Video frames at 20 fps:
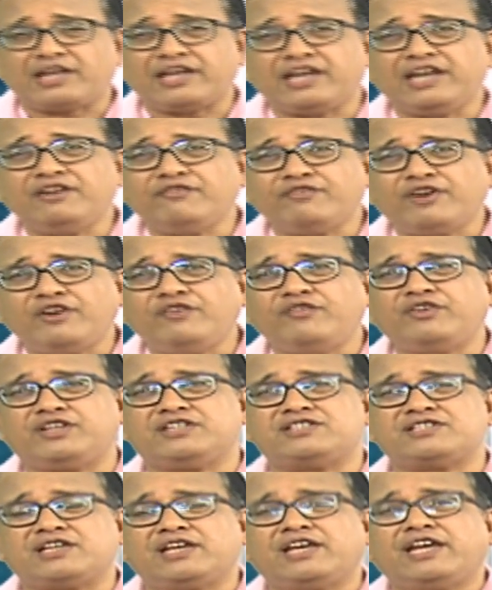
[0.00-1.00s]
It is very
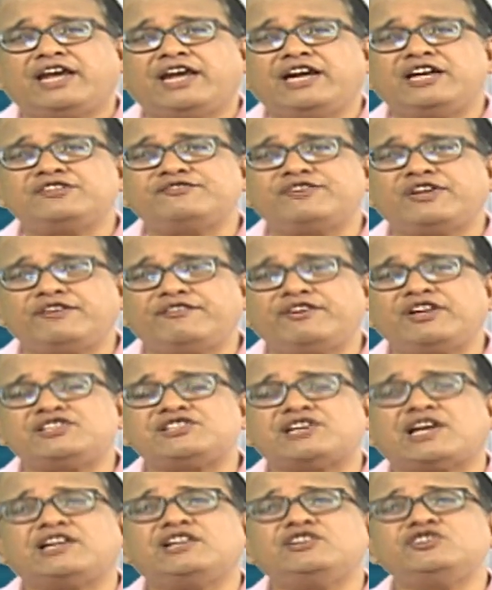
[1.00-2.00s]
challenging
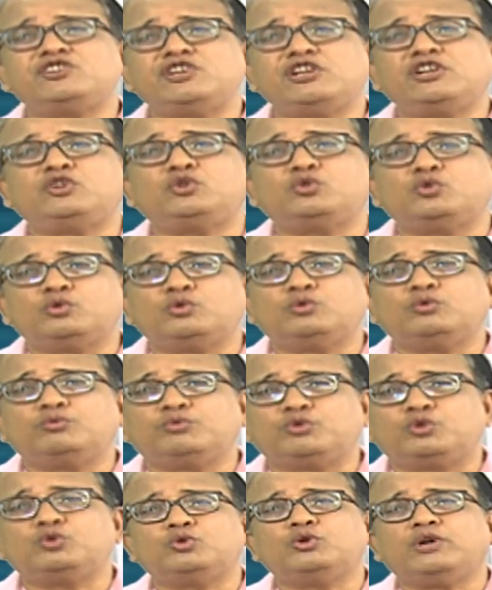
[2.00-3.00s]
to do inventory
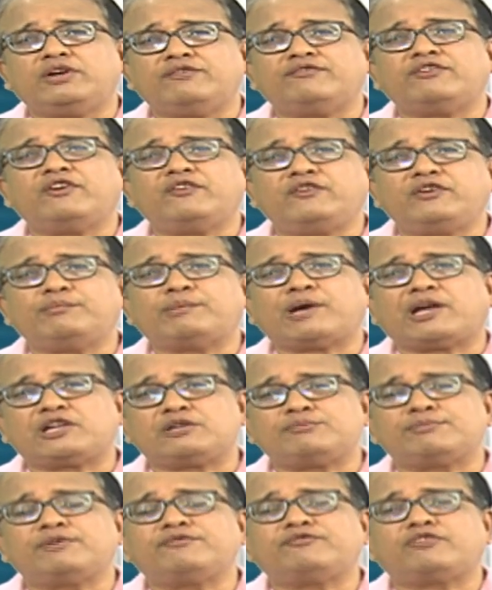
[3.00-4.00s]
management for products